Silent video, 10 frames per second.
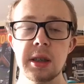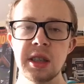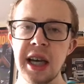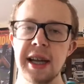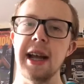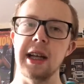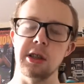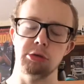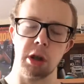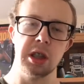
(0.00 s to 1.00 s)
Tenet
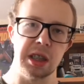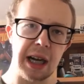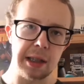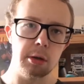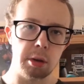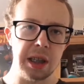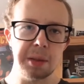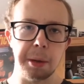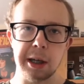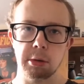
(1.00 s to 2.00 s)
is written and
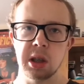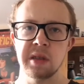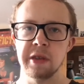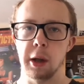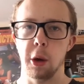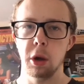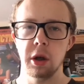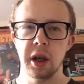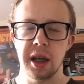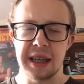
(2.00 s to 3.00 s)
directed by Christopher
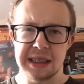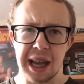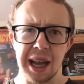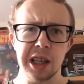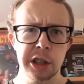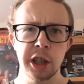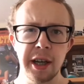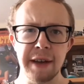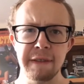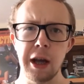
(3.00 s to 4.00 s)
Nolan and is
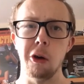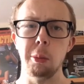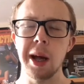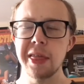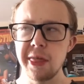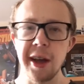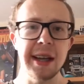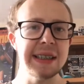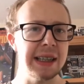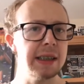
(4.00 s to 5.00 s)
actually a film that
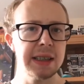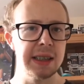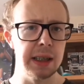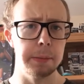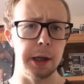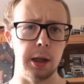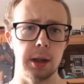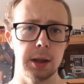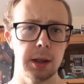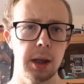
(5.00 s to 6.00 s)
is in the
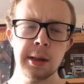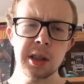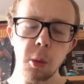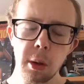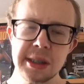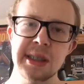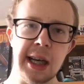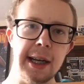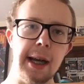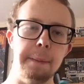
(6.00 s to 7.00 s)
cinemas. So what is
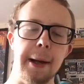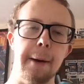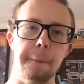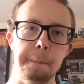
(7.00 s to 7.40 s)
Tenet about?